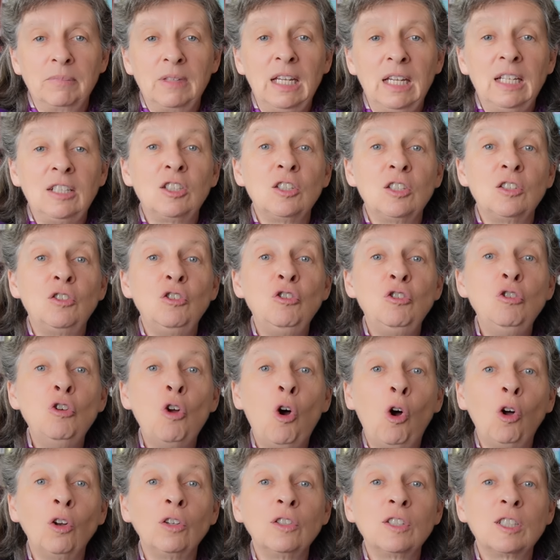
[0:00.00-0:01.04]
It does
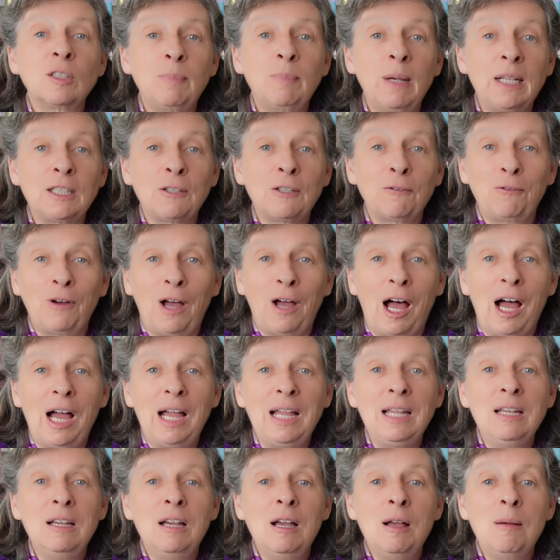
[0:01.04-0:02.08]
not
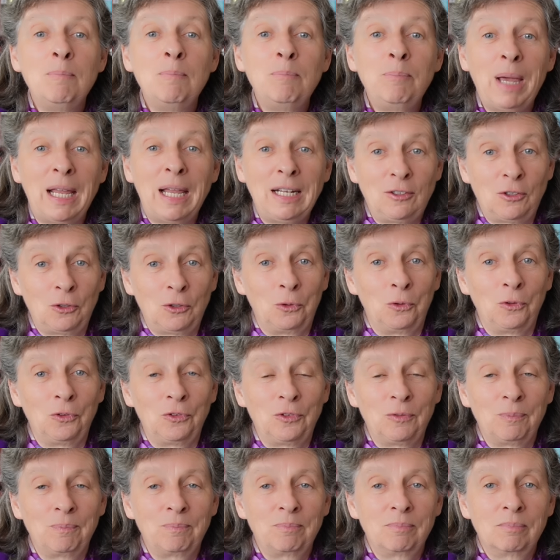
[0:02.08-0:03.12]
specify pencils.